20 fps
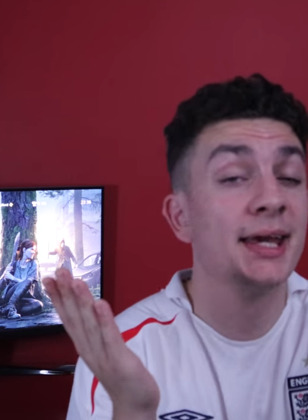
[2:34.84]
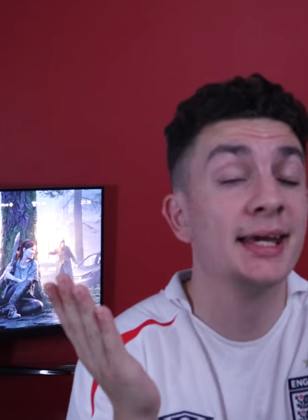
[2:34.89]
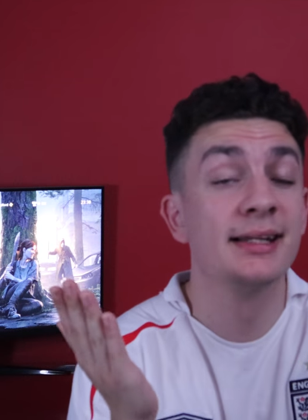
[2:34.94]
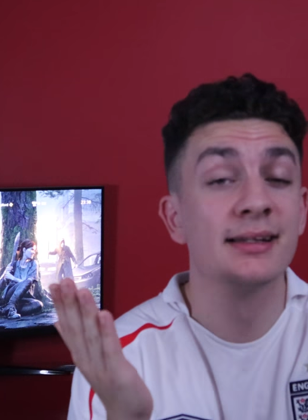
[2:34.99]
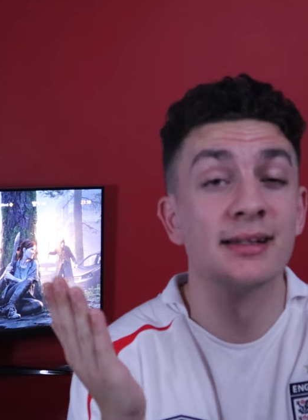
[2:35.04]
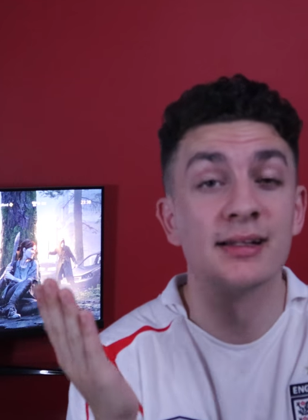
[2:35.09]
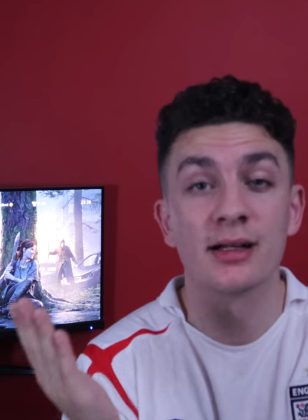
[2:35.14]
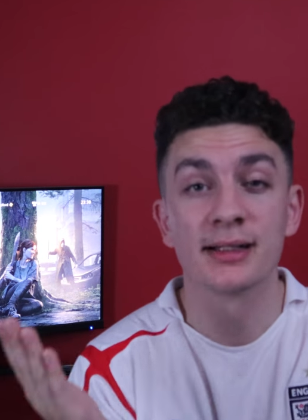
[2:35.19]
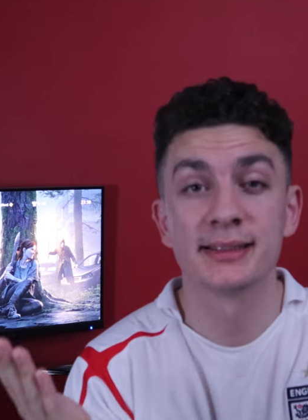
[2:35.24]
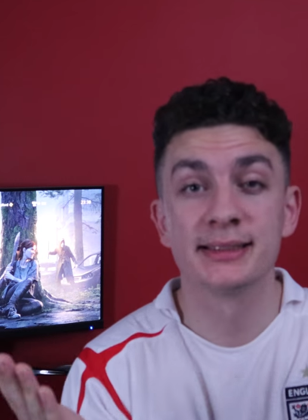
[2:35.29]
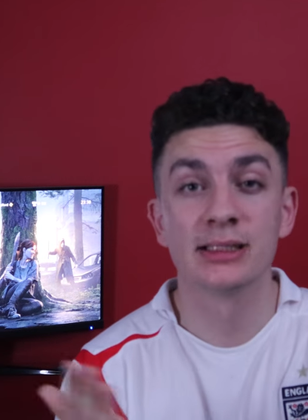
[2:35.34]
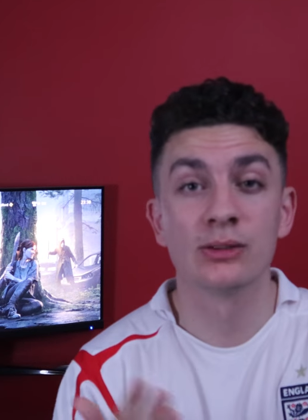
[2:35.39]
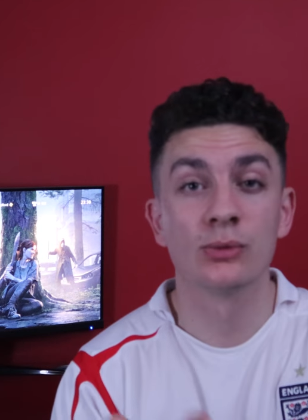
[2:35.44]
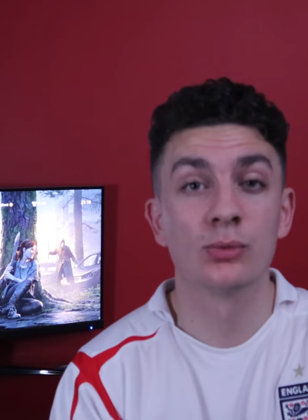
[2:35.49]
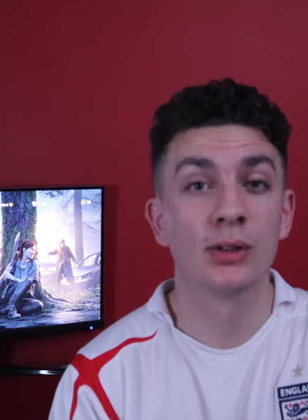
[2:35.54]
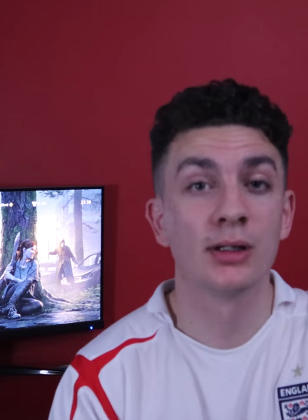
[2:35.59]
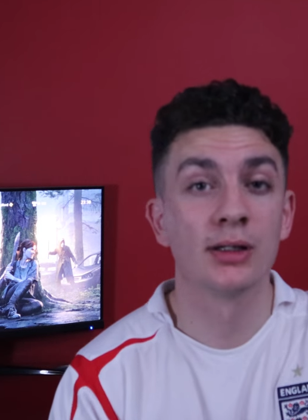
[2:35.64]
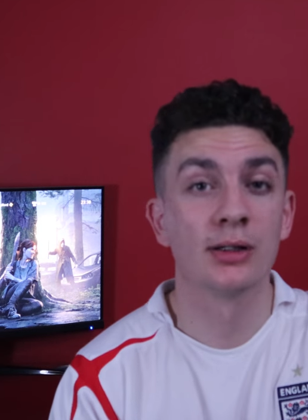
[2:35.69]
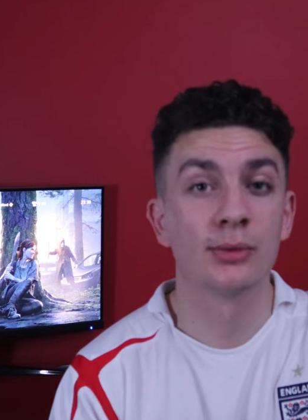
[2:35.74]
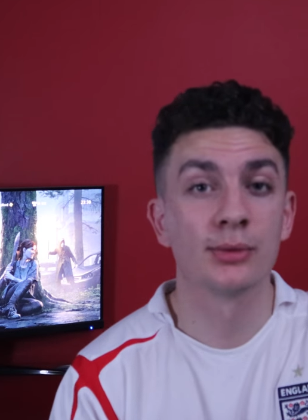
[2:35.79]
In an
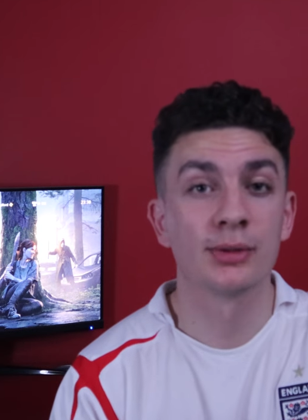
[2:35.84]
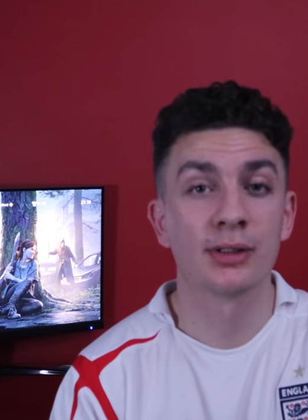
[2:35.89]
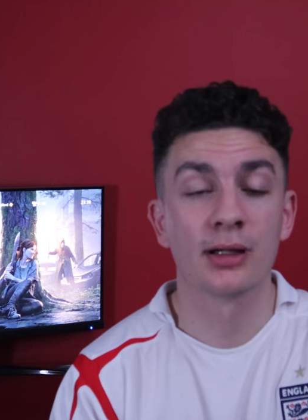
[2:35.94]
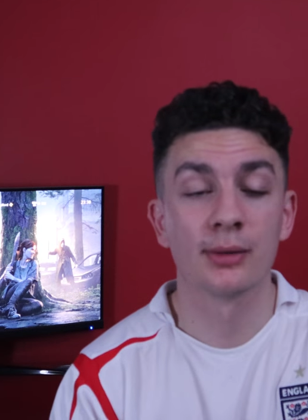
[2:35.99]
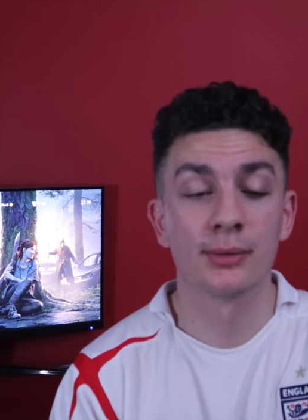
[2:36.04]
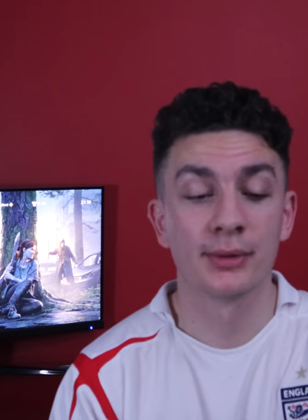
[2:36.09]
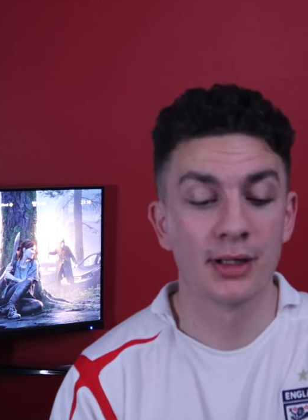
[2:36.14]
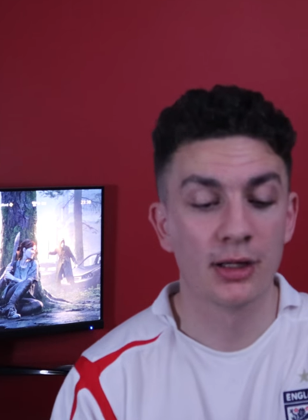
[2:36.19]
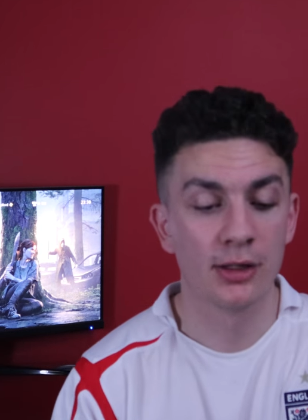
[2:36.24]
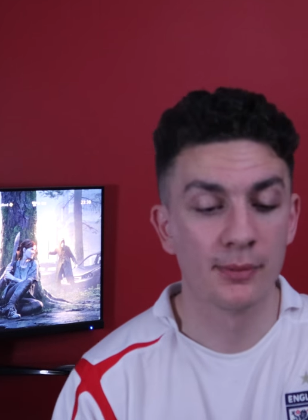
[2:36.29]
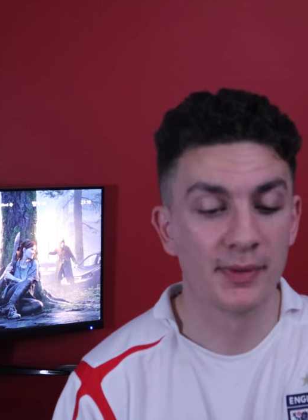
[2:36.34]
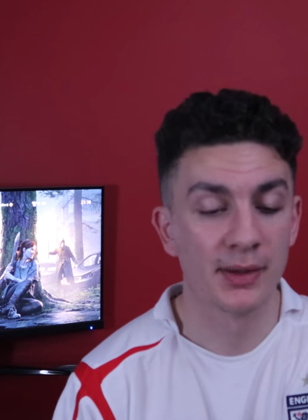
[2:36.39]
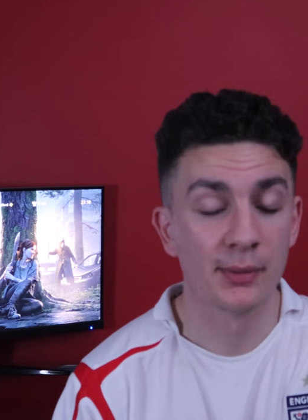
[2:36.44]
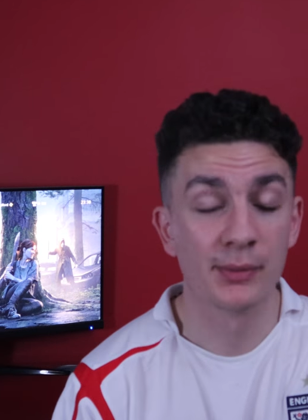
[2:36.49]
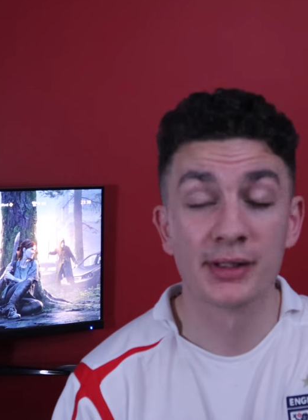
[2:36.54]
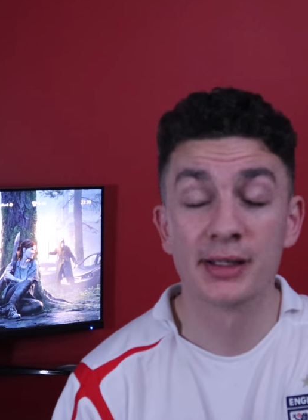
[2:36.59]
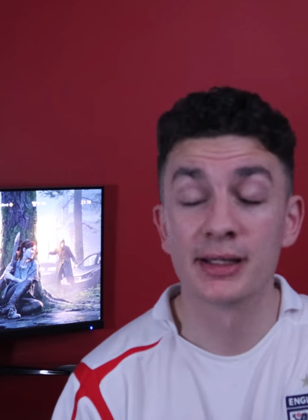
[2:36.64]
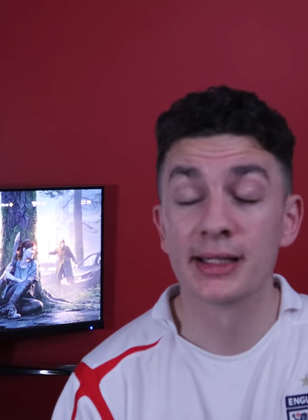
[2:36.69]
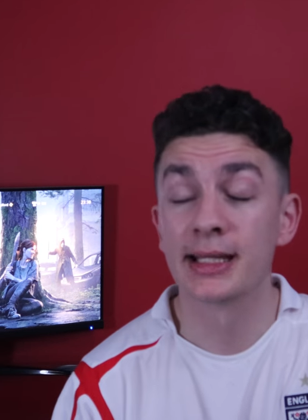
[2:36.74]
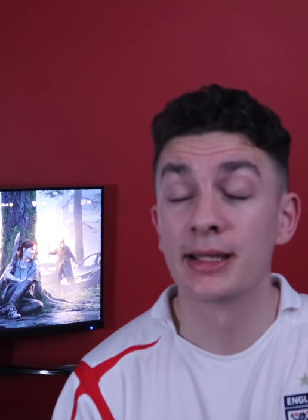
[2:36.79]
ideal world, I would hope that
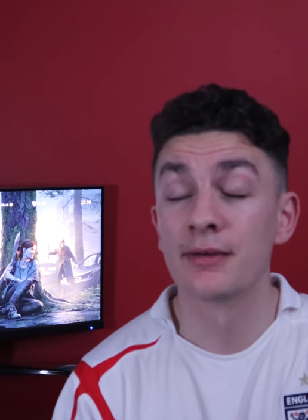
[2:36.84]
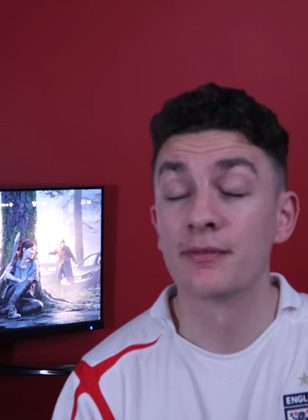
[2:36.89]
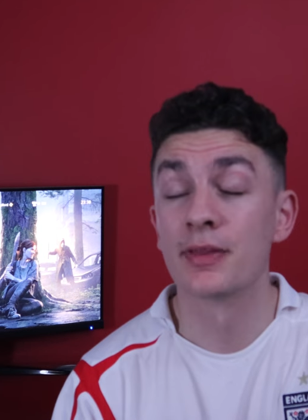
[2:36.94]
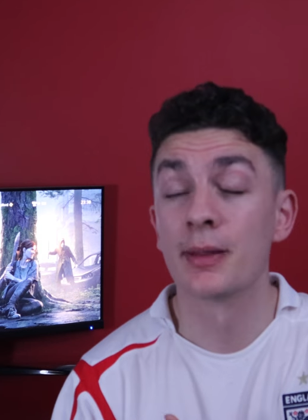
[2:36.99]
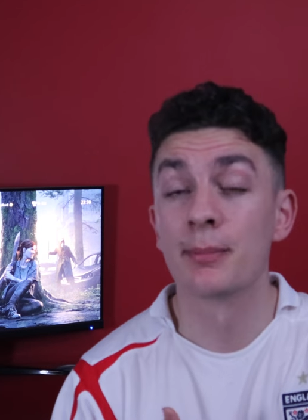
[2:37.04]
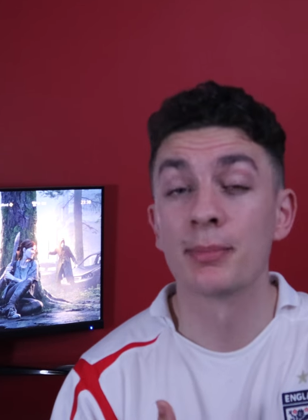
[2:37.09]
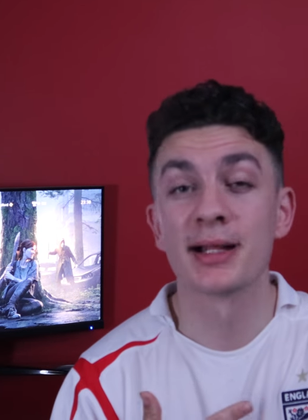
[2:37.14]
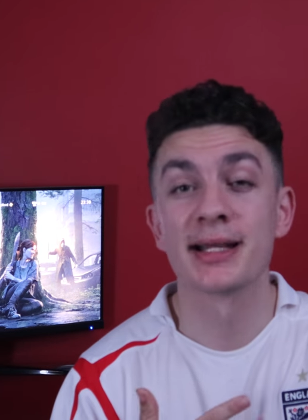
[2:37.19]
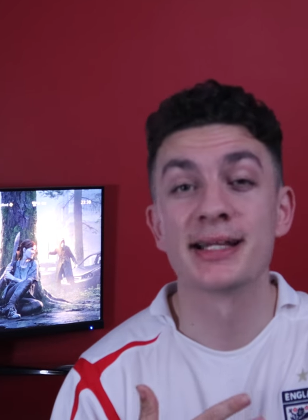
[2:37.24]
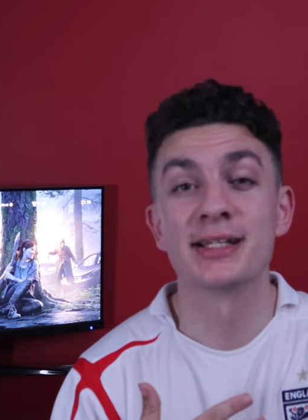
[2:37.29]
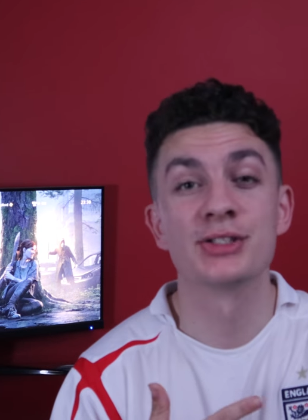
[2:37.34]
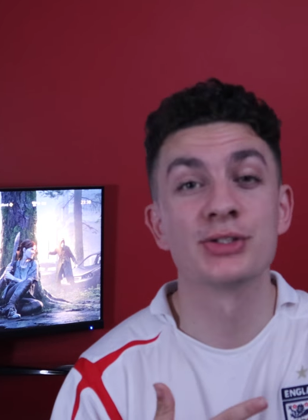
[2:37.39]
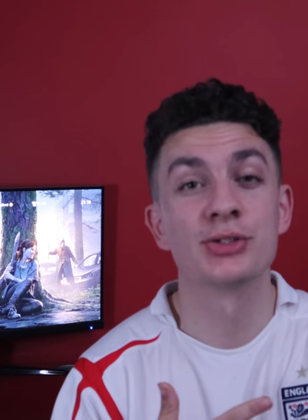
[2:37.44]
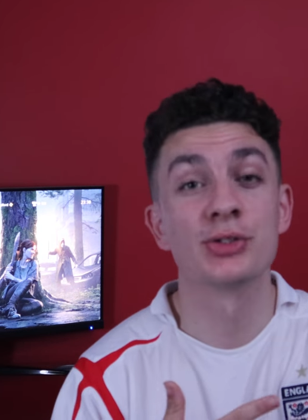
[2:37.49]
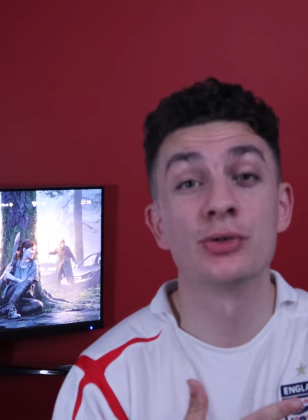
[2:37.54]
we could give the place